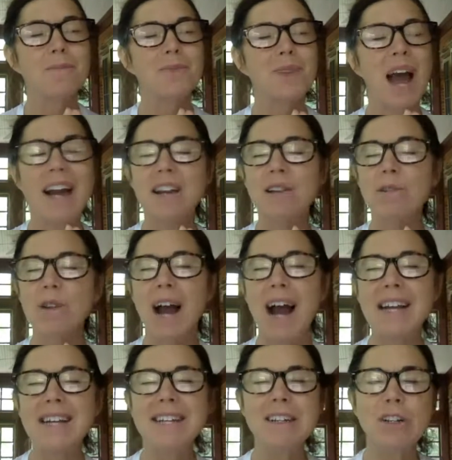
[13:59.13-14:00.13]

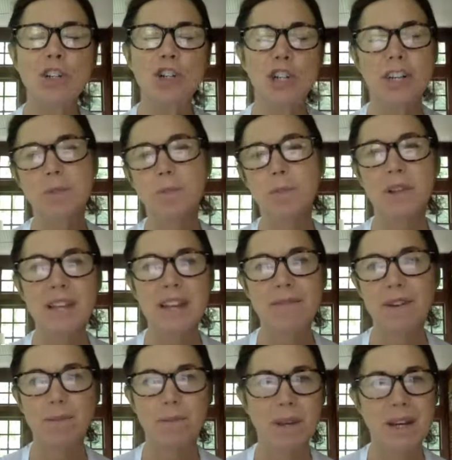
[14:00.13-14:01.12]
didn't just believe
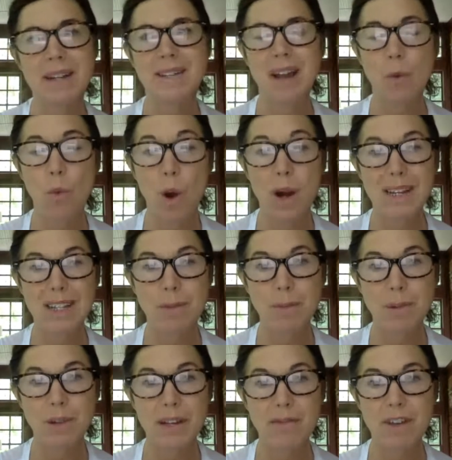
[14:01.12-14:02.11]
it because I wanted to
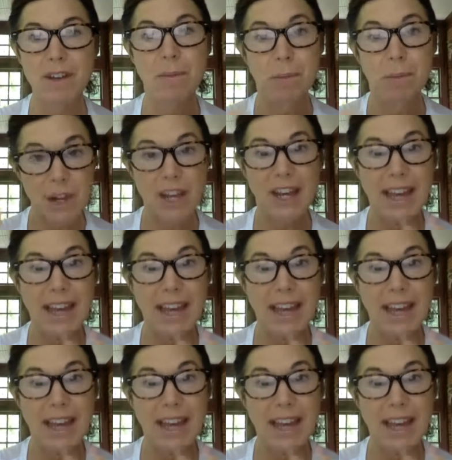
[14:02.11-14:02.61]
believe it, but you